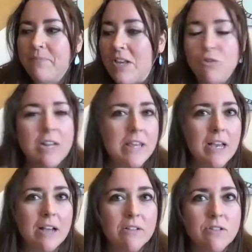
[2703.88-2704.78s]
Is there anything
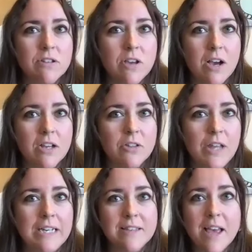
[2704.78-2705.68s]
else you'd
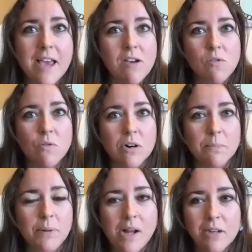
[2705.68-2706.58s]
like to say
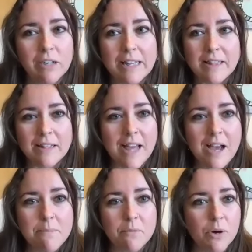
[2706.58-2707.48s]
or plug or anything like
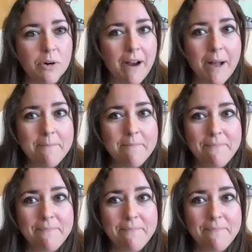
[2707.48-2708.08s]
that before we wrap?